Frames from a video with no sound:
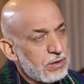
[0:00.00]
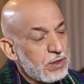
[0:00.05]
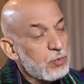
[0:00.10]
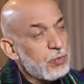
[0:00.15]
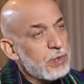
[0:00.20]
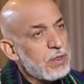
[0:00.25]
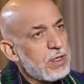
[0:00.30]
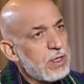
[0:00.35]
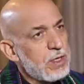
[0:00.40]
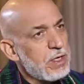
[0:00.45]
Then
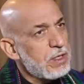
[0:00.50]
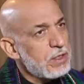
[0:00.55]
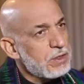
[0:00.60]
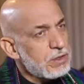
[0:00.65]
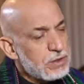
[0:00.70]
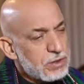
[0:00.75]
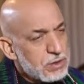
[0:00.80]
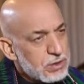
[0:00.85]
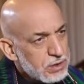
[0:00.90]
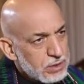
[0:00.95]
we
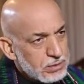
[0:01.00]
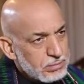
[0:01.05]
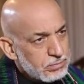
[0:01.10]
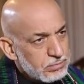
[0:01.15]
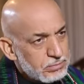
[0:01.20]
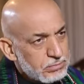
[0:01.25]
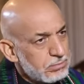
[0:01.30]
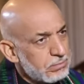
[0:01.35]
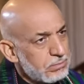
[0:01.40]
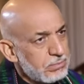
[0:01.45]
heard
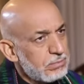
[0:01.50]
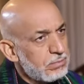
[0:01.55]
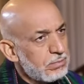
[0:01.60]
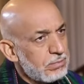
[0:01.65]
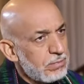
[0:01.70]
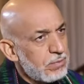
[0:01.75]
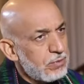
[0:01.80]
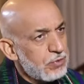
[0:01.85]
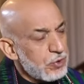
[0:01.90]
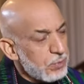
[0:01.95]

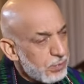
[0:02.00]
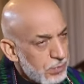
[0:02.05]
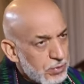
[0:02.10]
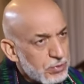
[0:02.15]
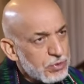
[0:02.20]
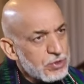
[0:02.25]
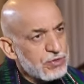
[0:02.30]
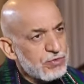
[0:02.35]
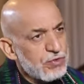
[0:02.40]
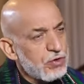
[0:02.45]

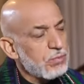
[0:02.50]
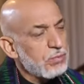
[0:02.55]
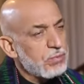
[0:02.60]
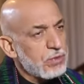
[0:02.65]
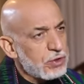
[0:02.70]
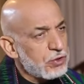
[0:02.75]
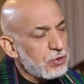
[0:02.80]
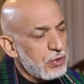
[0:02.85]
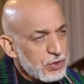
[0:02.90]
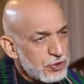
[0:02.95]
reports from
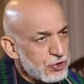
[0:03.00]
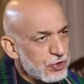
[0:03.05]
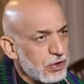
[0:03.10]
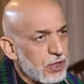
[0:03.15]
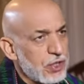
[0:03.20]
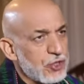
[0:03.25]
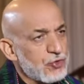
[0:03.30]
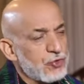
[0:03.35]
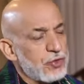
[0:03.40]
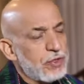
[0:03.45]
across the
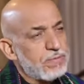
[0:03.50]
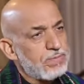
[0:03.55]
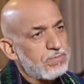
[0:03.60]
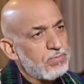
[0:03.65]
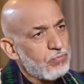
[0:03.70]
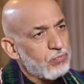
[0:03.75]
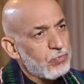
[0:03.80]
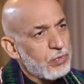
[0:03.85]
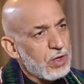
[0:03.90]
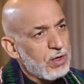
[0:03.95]
country,
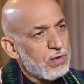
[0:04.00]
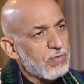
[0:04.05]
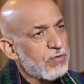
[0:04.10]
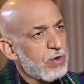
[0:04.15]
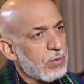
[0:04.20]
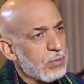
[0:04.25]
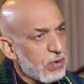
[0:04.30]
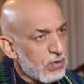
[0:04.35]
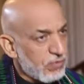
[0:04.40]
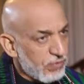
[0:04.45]

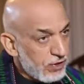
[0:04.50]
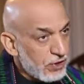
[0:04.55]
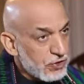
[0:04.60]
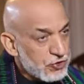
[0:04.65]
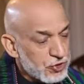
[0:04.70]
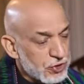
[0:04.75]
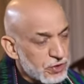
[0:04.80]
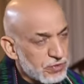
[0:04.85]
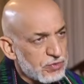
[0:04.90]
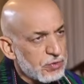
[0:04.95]
from our
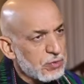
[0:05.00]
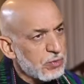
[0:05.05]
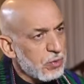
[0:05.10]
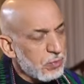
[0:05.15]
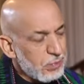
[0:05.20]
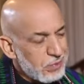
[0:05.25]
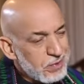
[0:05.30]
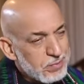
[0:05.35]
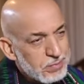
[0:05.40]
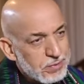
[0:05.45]
villages, from our
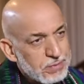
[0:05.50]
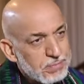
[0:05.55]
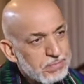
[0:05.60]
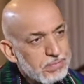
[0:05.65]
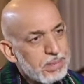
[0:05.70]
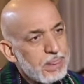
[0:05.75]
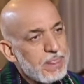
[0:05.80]
people,